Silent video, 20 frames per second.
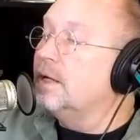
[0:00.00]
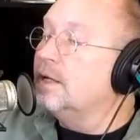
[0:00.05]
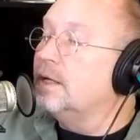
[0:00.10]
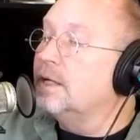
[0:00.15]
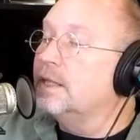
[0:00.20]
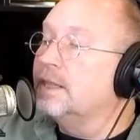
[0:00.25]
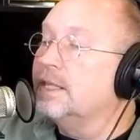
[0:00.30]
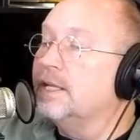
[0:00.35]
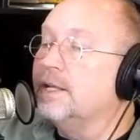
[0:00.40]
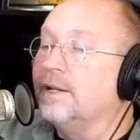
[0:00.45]

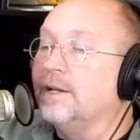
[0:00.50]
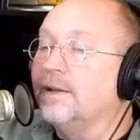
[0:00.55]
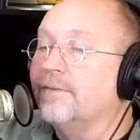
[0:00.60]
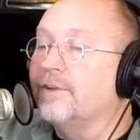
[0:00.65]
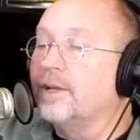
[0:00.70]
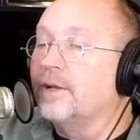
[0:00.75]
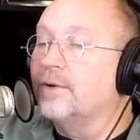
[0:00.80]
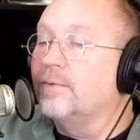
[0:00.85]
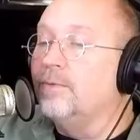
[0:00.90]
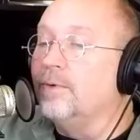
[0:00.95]
uh, I think you
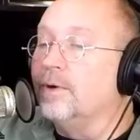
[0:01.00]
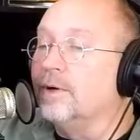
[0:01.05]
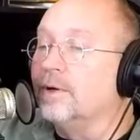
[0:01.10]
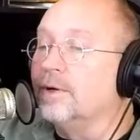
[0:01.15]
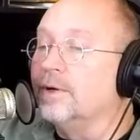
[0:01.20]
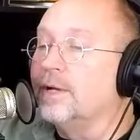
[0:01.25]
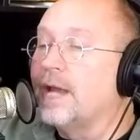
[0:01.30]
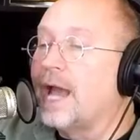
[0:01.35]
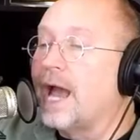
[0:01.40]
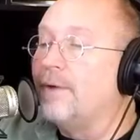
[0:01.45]
left out a
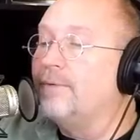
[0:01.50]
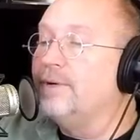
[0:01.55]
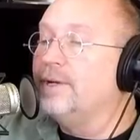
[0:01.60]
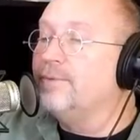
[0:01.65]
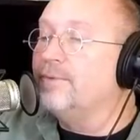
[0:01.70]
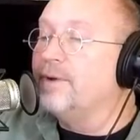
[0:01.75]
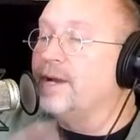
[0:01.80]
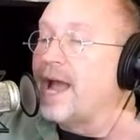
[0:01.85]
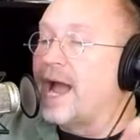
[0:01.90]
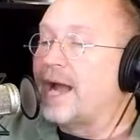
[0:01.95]
word. How
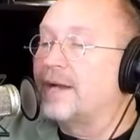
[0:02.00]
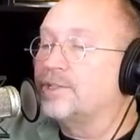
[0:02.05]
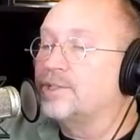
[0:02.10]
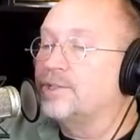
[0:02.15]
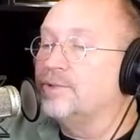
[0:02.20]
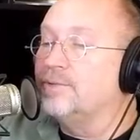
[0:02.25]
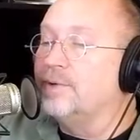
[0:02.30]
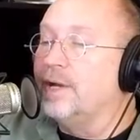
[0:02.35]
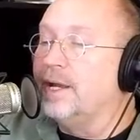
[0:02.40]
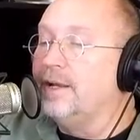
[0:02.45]
would it
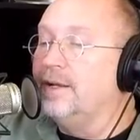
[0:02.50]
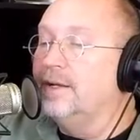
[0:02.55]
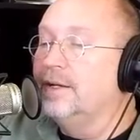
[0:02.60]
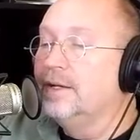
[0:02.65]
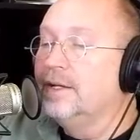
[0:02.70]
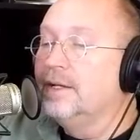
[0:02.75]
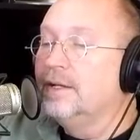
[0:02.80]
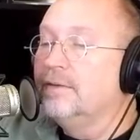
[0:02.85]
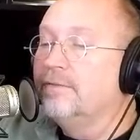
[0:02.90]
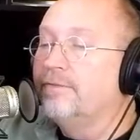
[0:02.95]
react to a
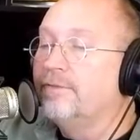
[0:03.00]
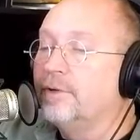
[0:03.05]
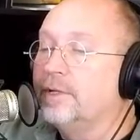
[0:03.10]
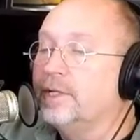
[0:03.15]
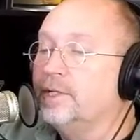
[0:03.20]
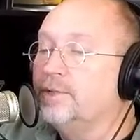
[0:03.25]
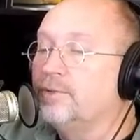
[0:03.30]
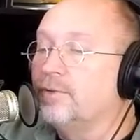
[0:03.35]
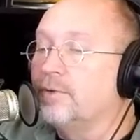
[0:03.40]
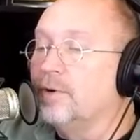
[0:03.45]

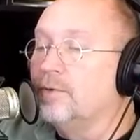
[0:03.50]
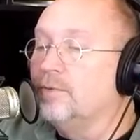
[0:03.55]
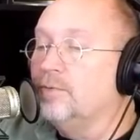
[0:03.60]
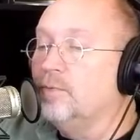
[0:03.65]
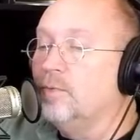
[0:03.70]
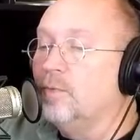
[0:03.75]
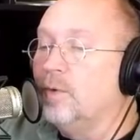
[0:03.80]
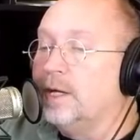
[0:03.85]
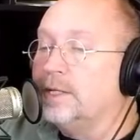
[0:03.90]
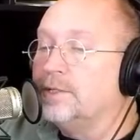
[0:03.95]
fully
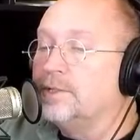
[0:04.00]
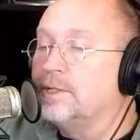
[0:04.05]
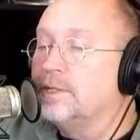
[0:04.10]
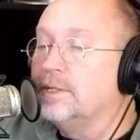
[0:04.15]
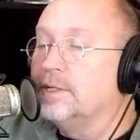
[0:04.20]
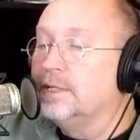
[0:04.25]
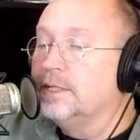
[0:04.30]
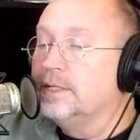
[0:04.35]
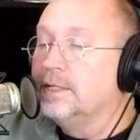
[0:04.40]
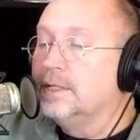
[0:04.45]
grown
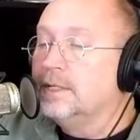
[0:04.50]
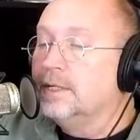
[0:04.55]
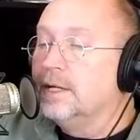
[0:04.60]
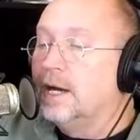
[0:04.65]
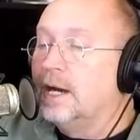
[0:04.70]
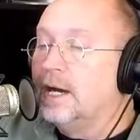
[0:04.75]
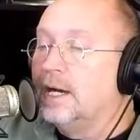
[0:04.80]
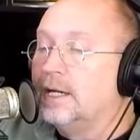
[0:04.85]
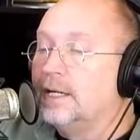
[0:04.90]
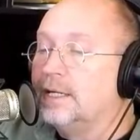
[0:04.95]
what?
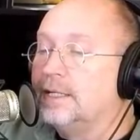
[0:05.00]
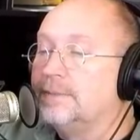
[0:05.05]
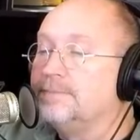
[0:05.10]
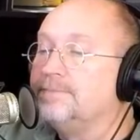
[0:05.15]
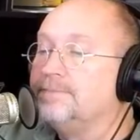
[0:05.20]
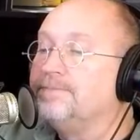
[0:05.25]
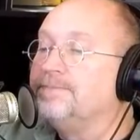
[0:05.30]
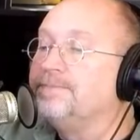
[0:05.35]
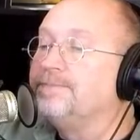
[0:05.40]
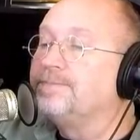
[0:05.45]

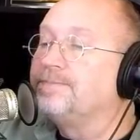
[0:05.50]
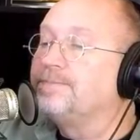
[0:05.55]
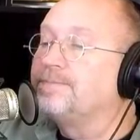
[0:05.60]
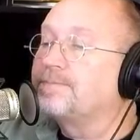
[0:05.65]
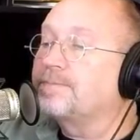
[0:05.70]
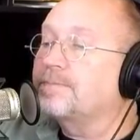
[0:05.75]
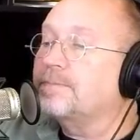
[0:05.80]
Um,